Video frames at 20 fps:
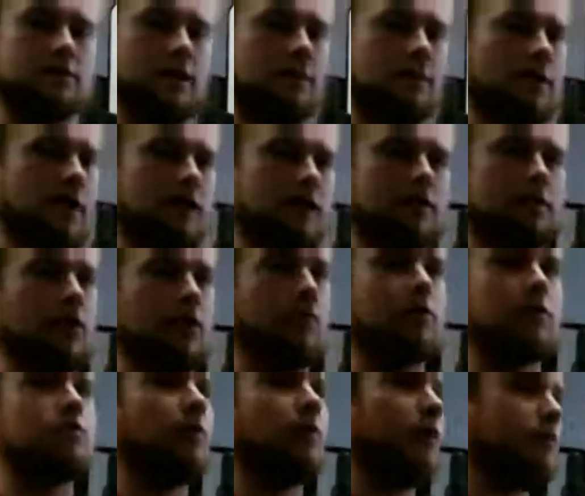I'm not going to say
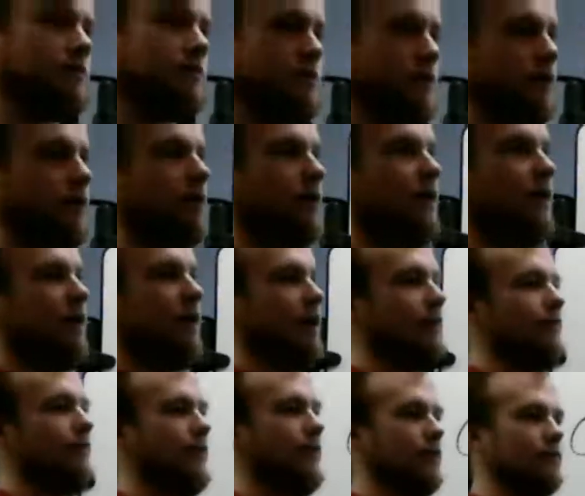which one, so
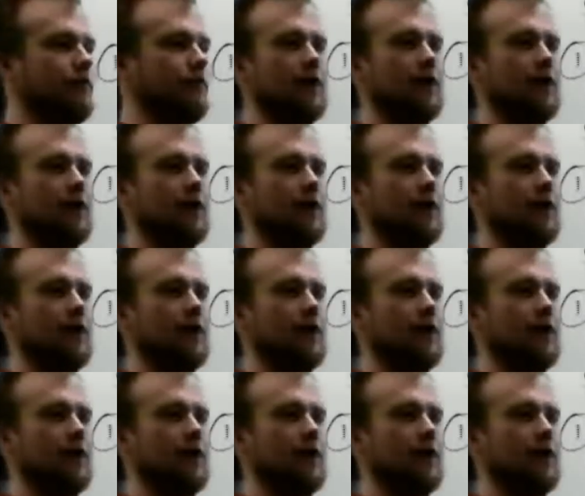if any of you